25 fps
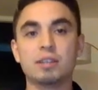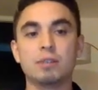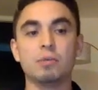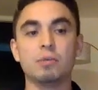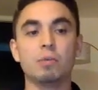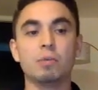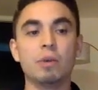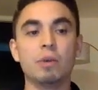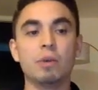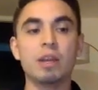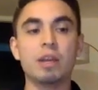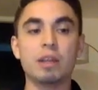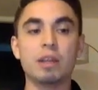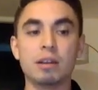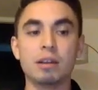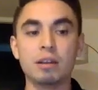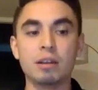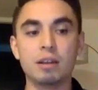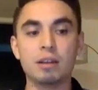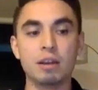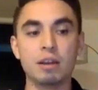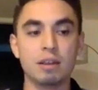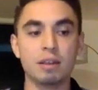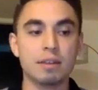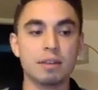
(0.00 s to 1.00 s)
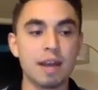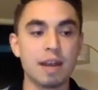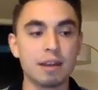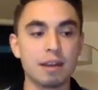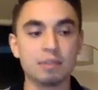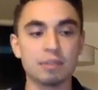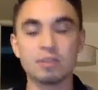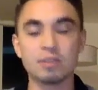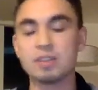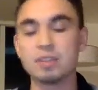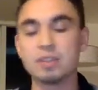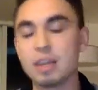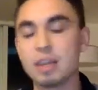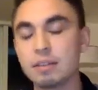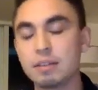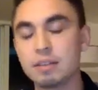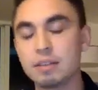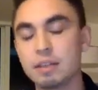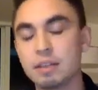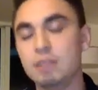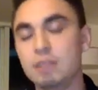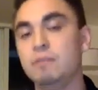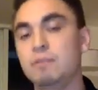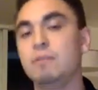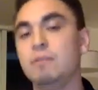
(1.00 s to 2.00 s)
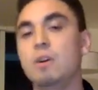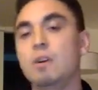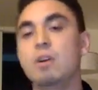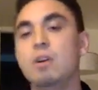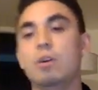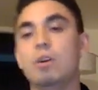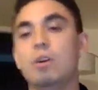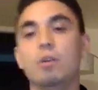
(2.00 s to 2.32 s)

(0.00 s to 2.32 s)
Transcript: to win that incentive